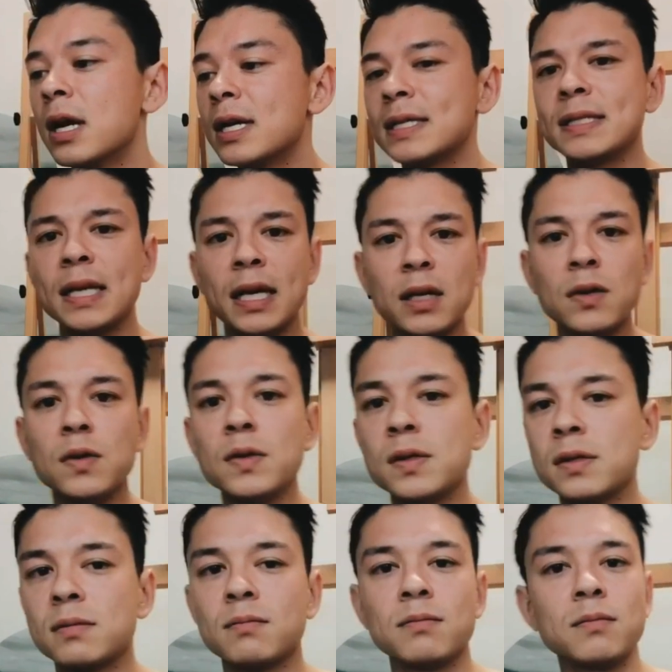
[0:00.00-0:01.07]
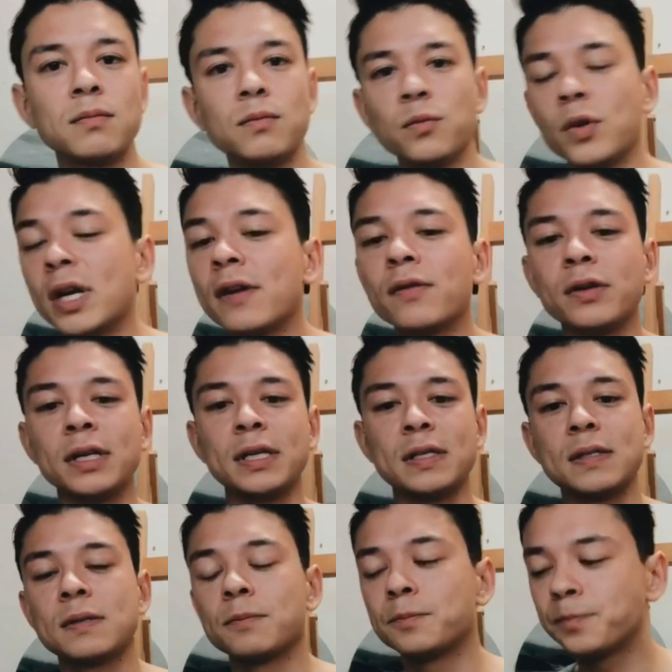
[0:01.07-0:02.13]
sales, whatever it
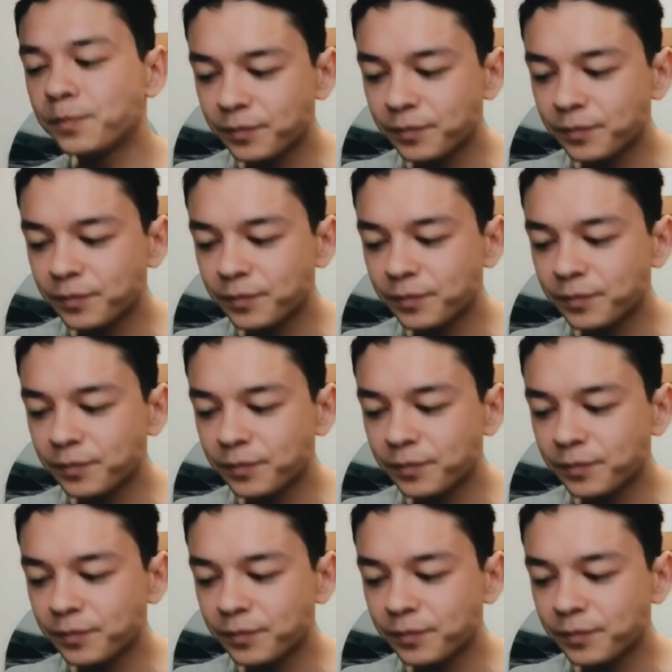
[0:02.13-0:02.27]
is.